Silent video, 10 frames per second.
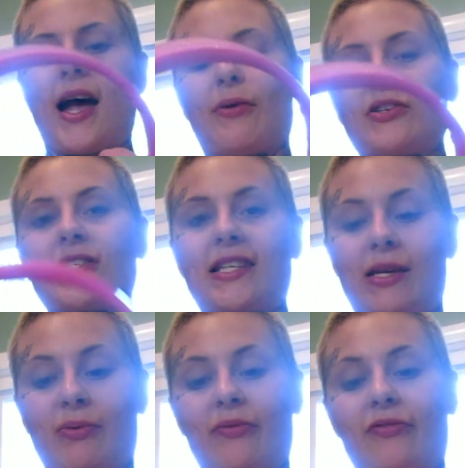I would just
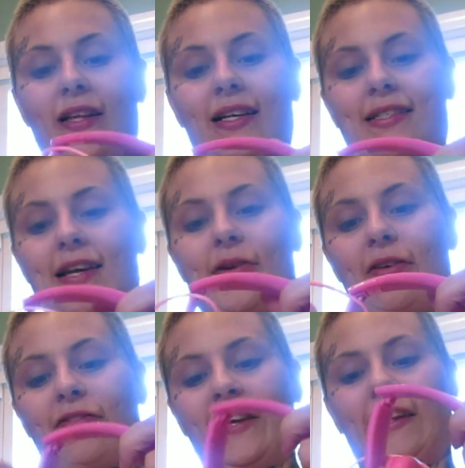keep them flexed out,
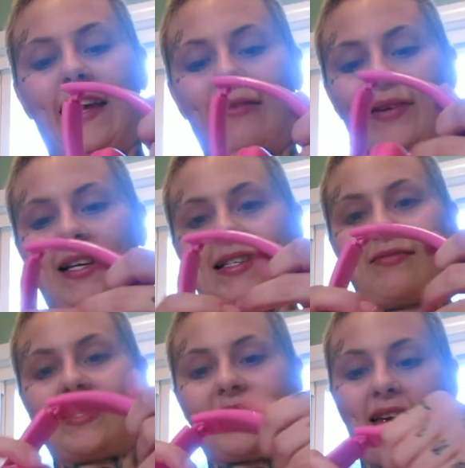I feel like, because
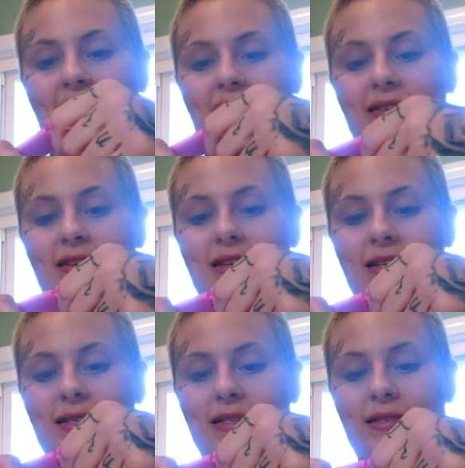I'm scared.
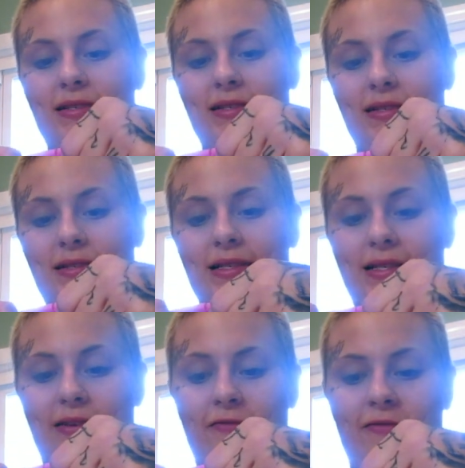Because
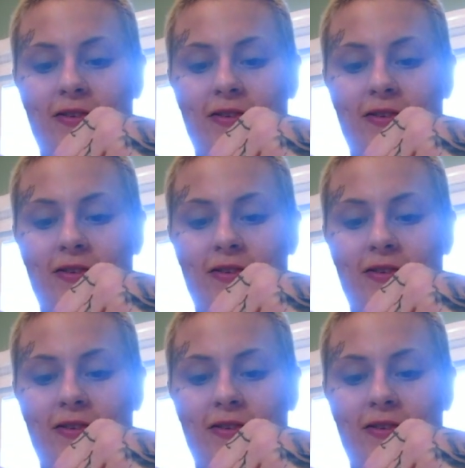they